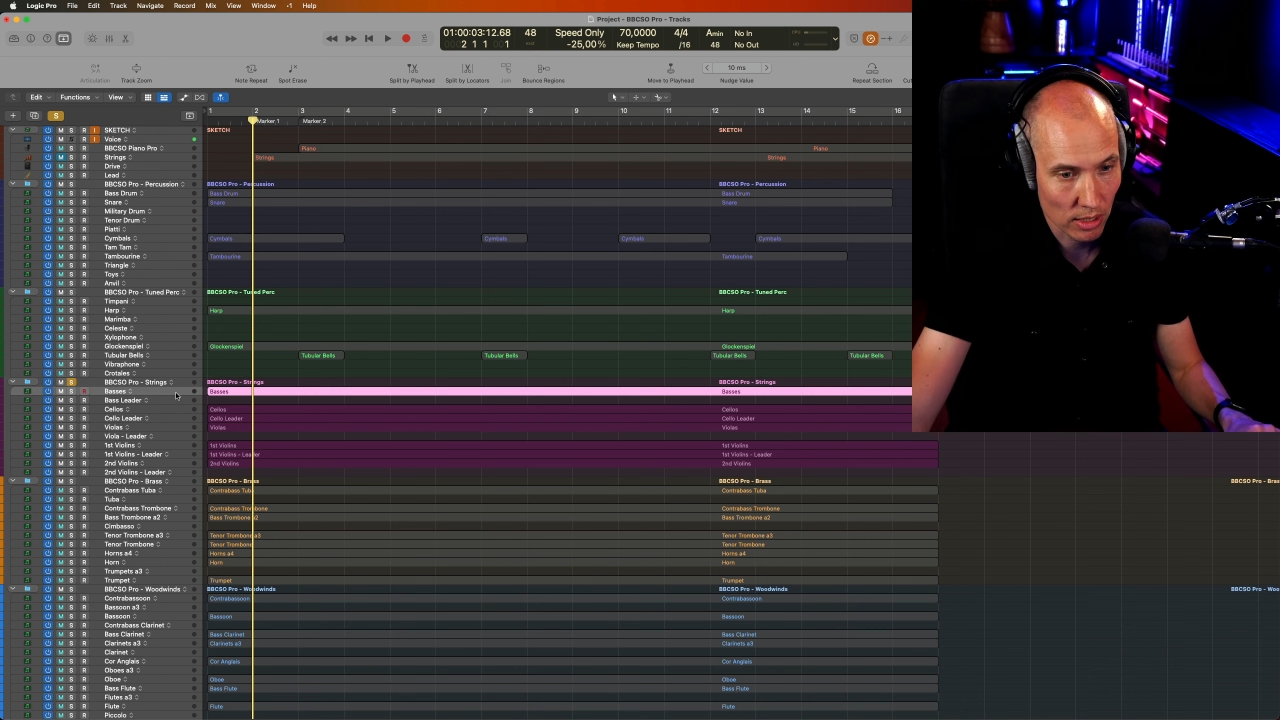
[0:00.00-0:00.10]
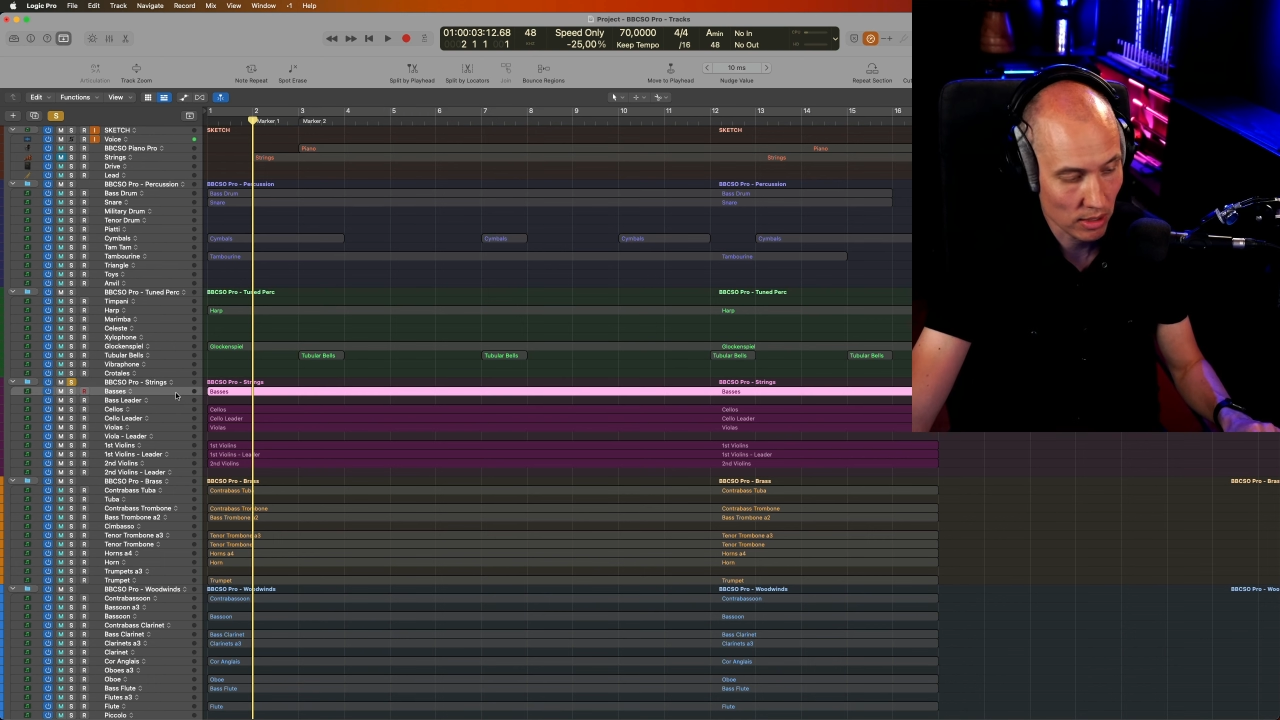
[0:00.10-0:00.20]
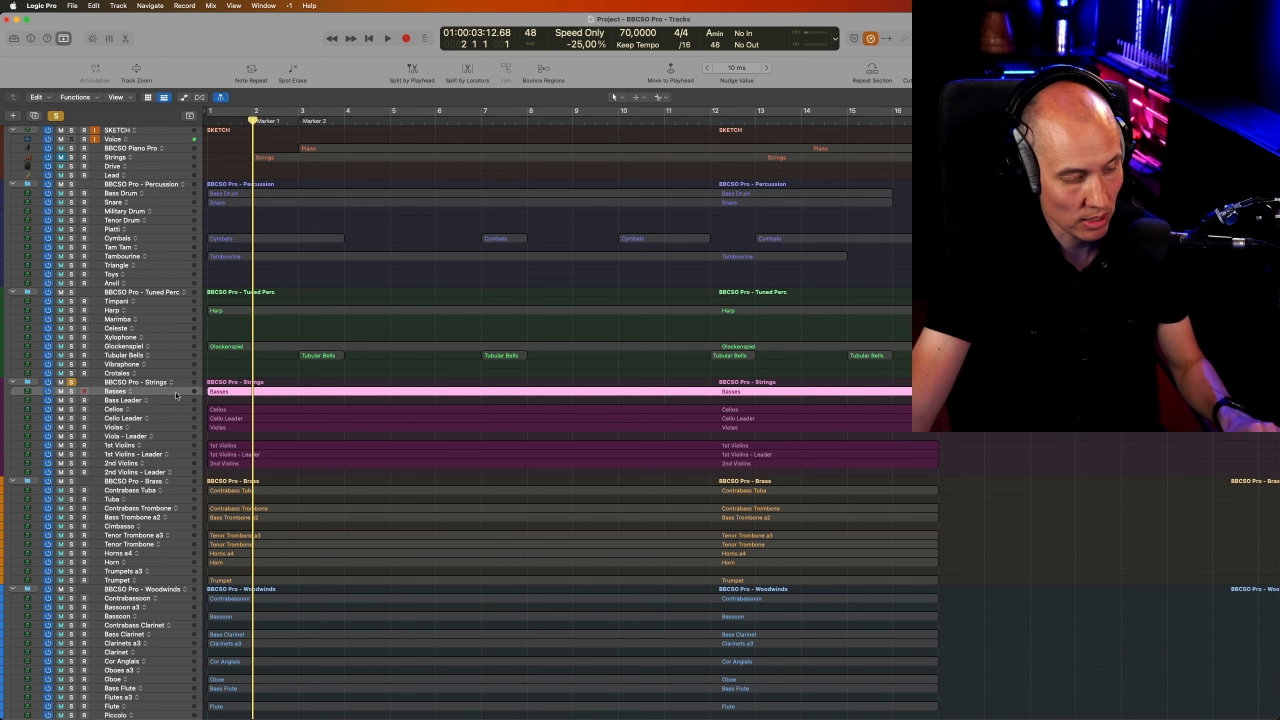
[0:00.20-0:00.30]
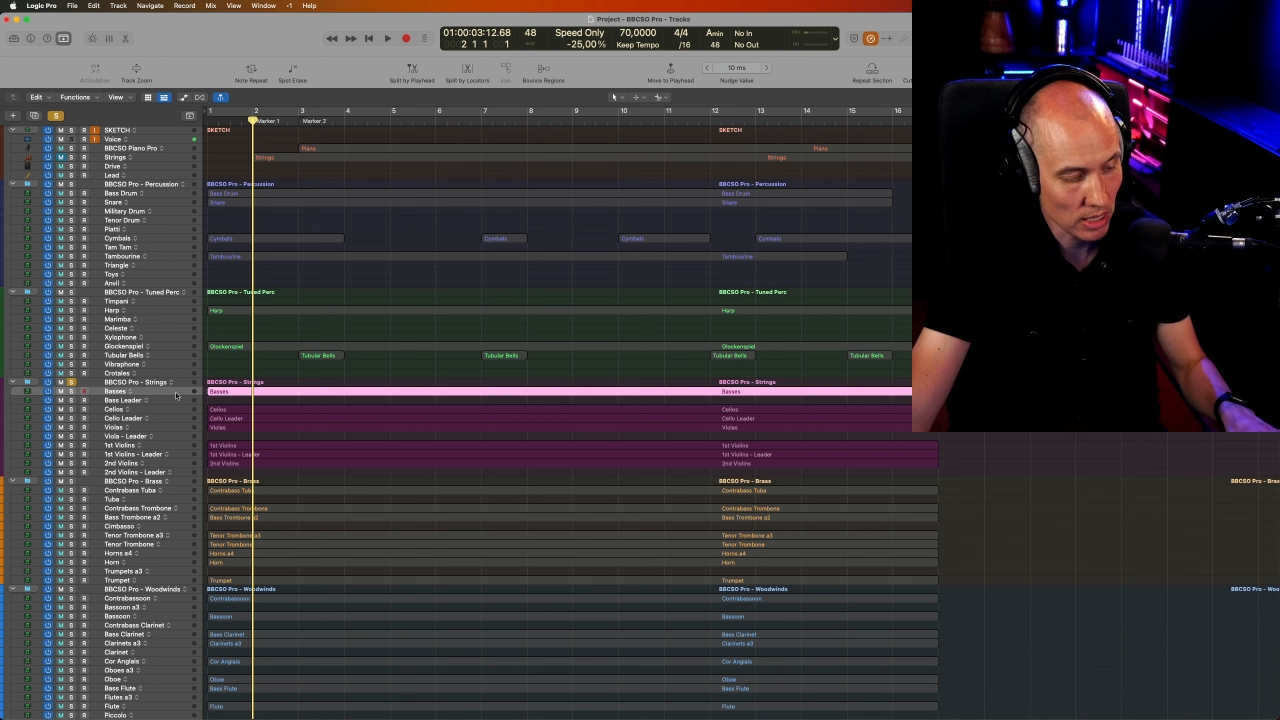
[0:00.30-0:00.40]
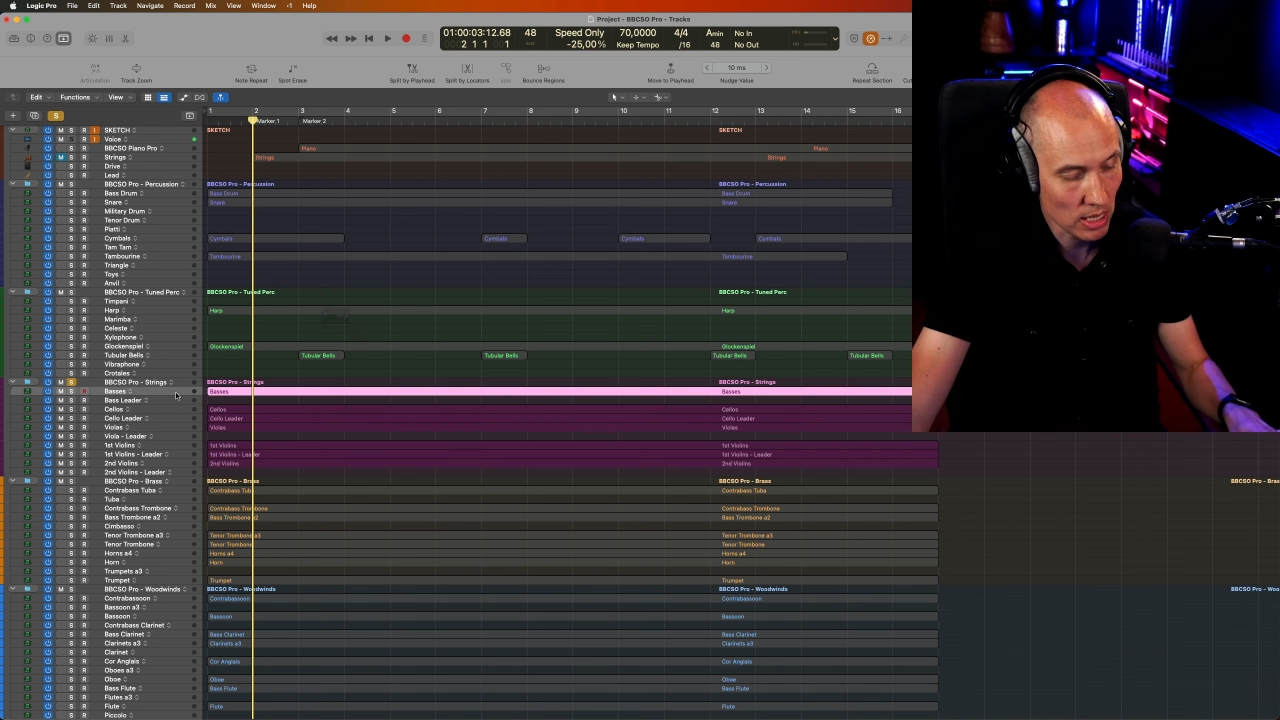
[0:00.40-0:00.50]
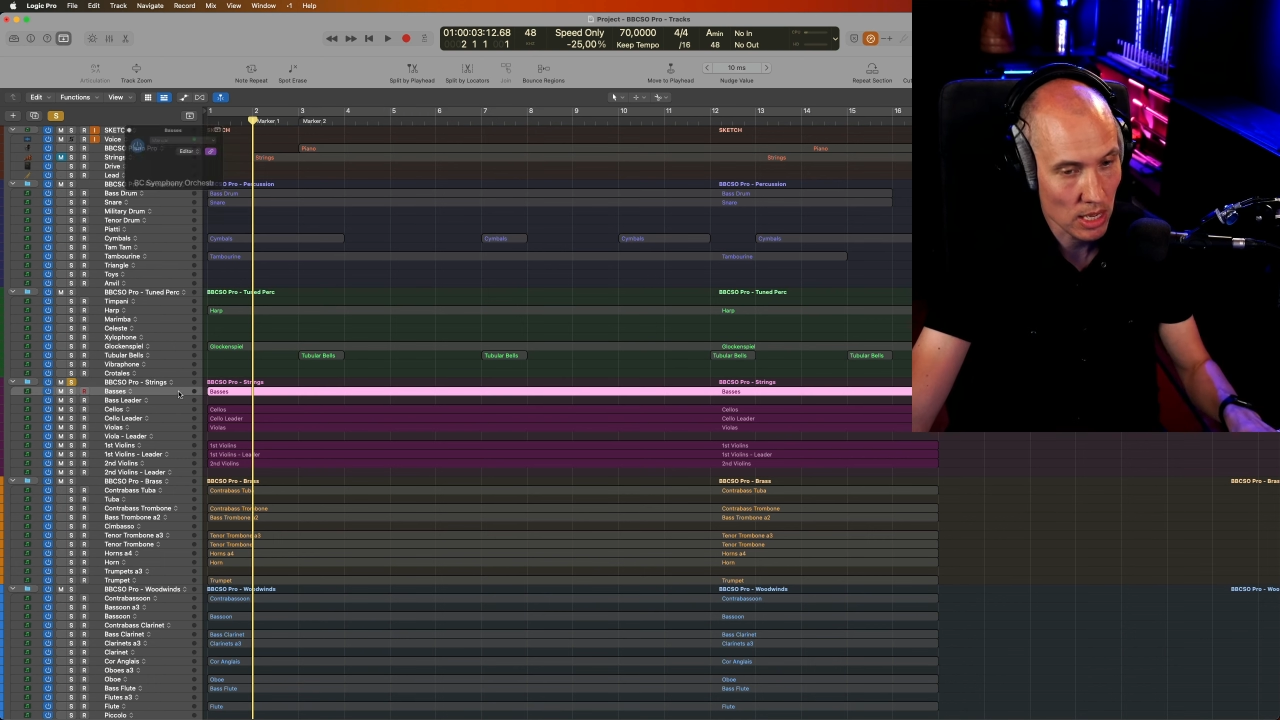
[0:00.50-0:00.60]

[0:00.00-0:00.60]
the